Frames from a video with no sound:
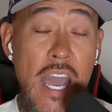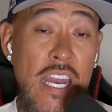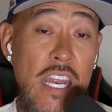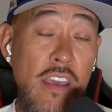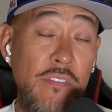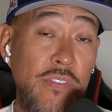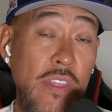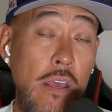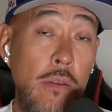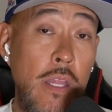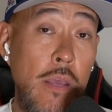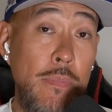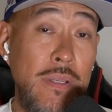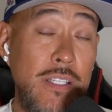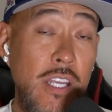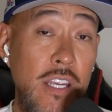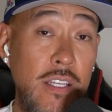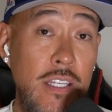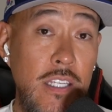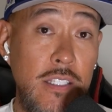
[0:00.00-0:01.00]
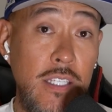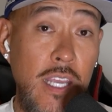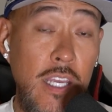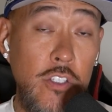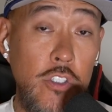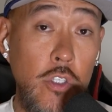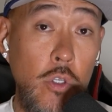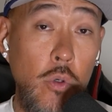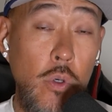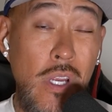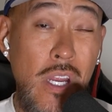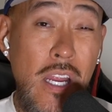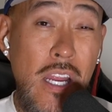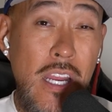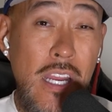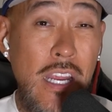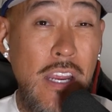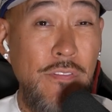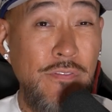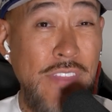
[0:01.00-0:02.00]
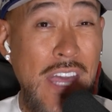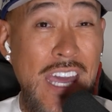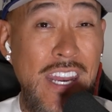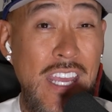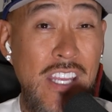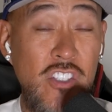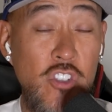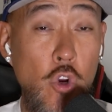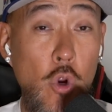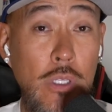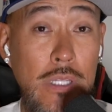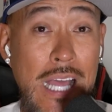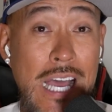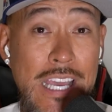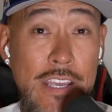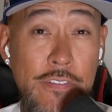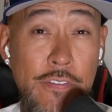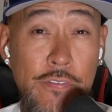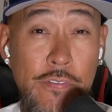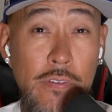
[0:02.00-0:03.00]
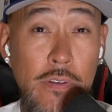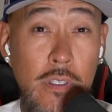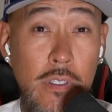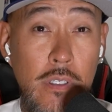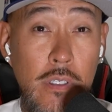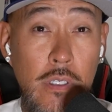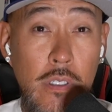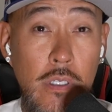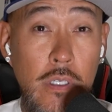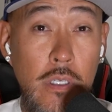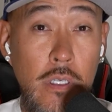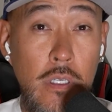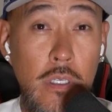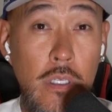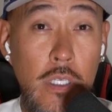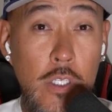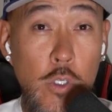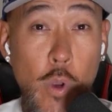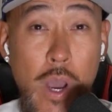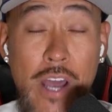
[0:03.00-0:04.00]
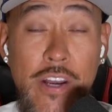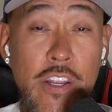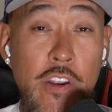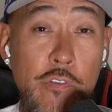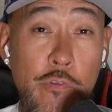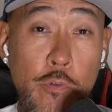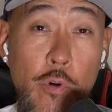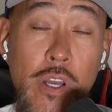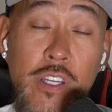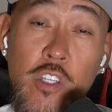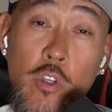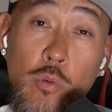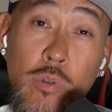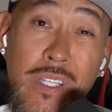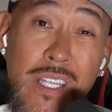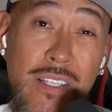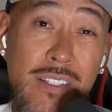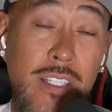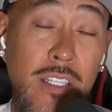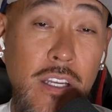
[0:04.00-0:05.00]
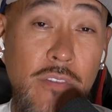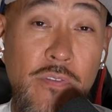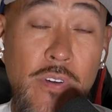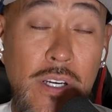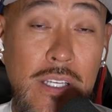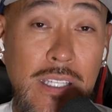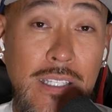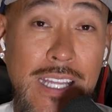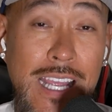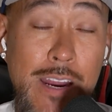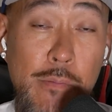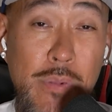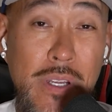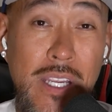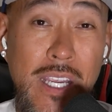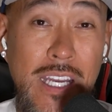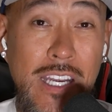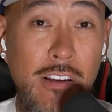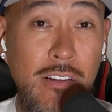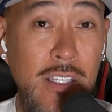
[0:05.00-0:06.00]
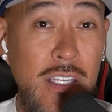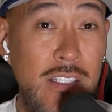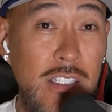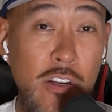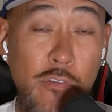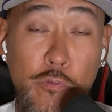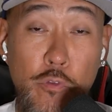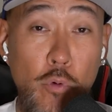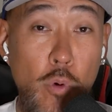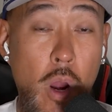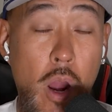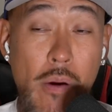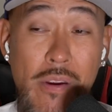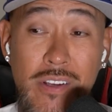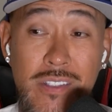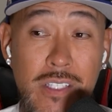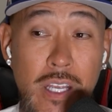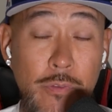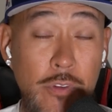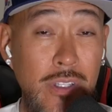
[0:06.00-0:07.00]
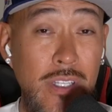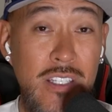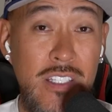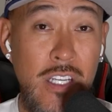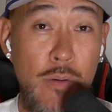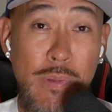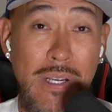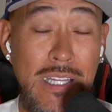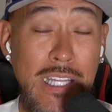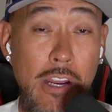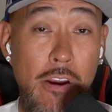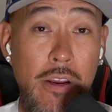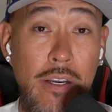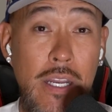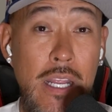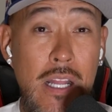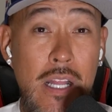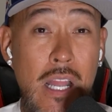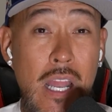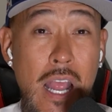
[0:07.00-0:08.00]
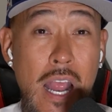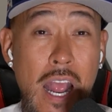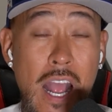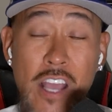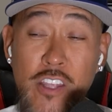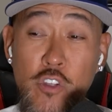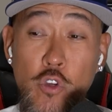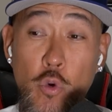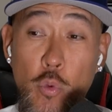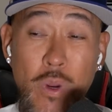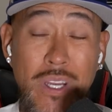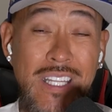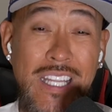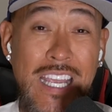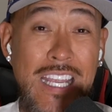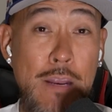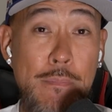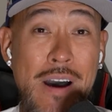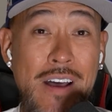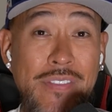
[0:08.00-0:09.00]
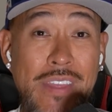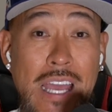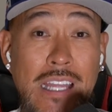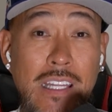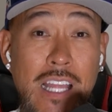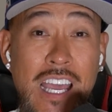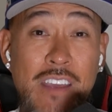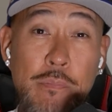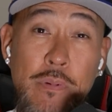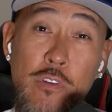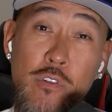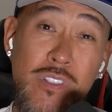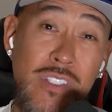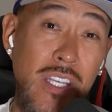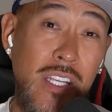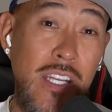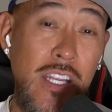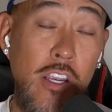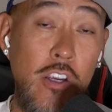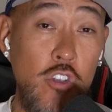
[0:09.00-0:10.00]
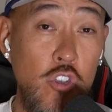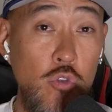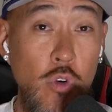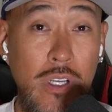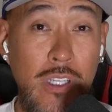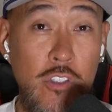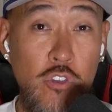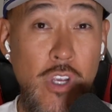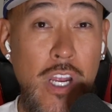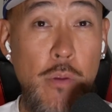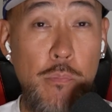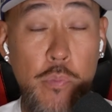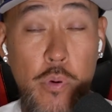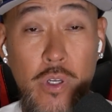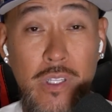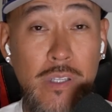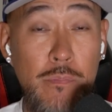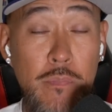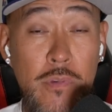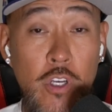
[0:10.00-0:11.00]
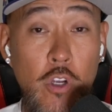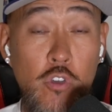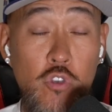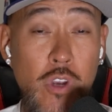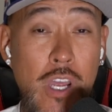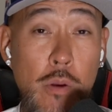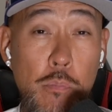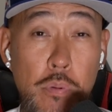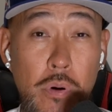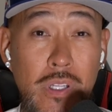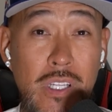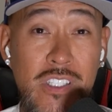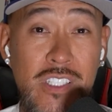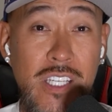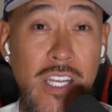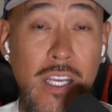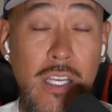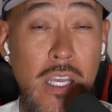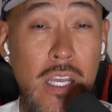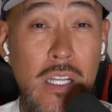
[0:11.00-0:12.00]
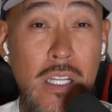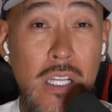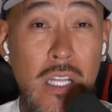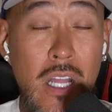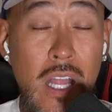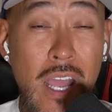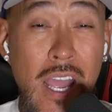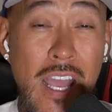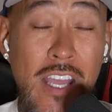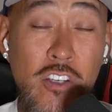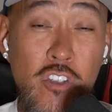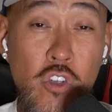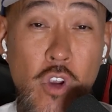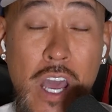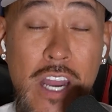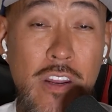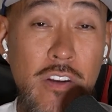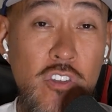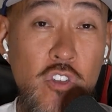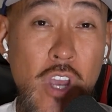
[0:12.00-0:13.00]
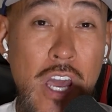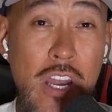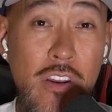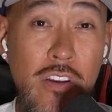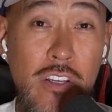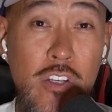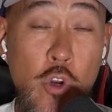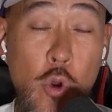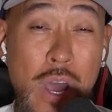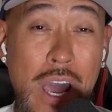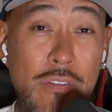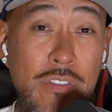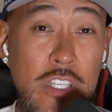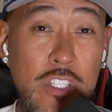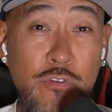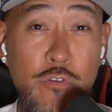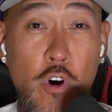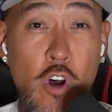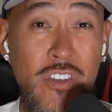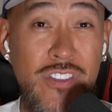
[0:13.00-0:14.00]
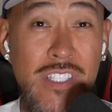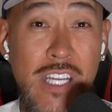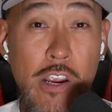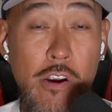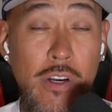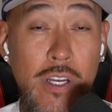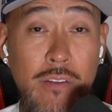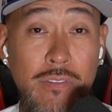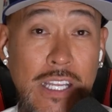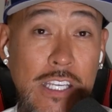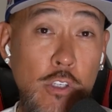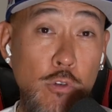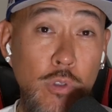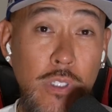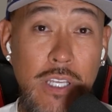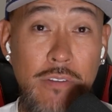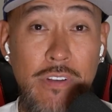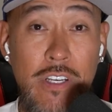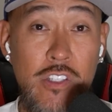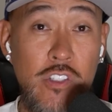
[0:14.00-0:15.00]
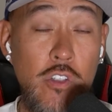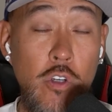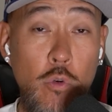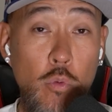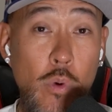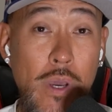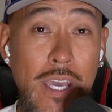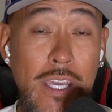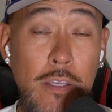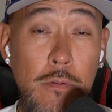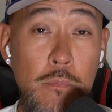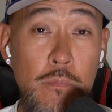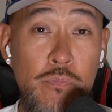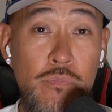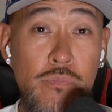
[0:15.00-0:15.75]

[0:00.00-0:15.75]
And let me tell you this again too. If that ain't your life, you out here front and you leasing a fucking Lamborghini or leasing a Ferrari or something, leasing a McLaren, and you really ain't about that life, but you sitting here and struggling, trying to pull a chick and trying to, have this false narrative like you live in a certain way.